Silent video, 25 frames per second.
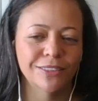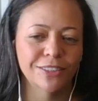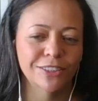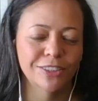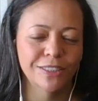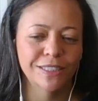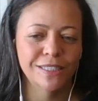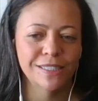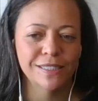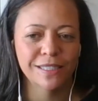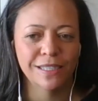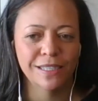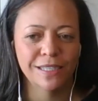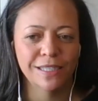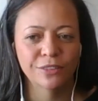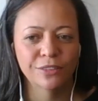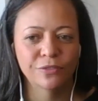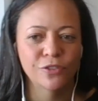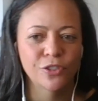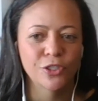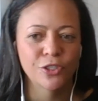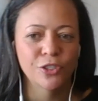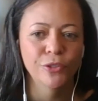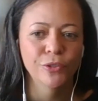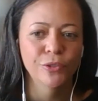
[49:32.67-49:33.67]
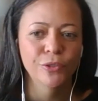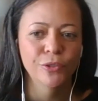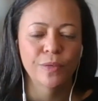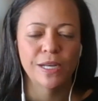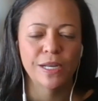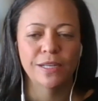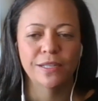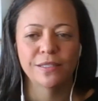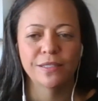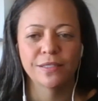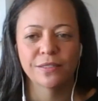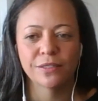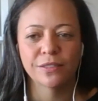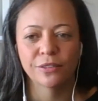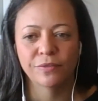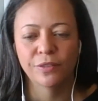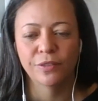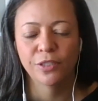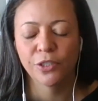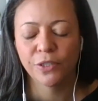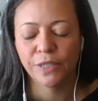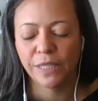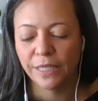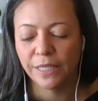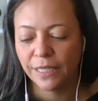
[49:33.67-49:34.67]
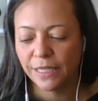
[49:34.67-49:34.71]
there's kind of two ways of looking